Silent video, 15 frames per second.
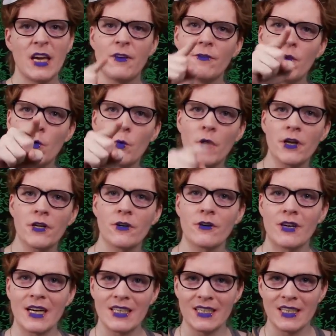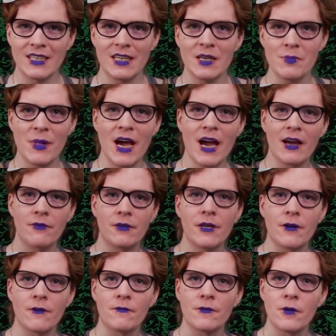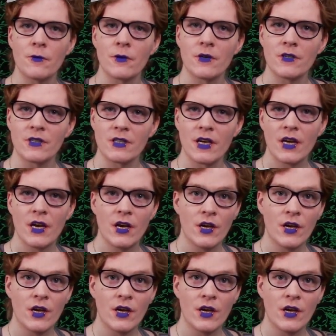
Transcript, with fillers: If you want your identity back, dear viewers,